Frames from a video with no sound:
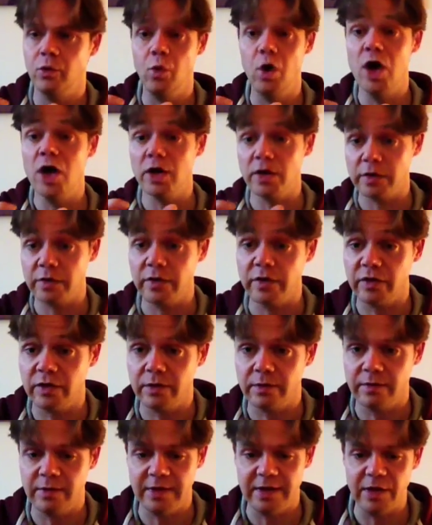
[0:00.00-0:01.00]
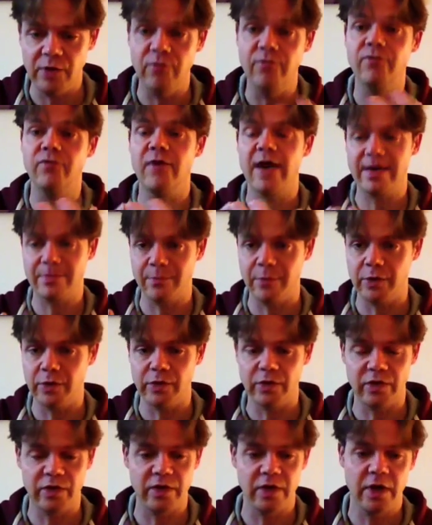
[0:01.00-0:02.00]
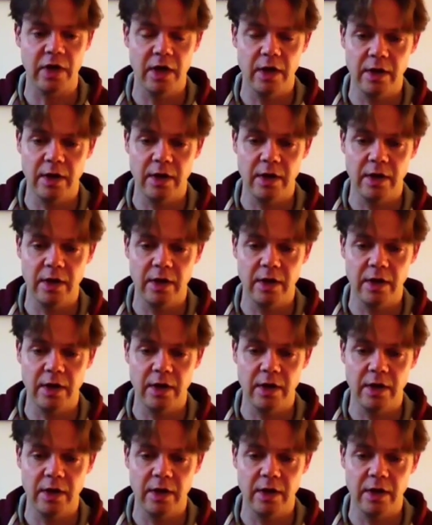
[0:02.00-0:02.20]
words, these little fragments,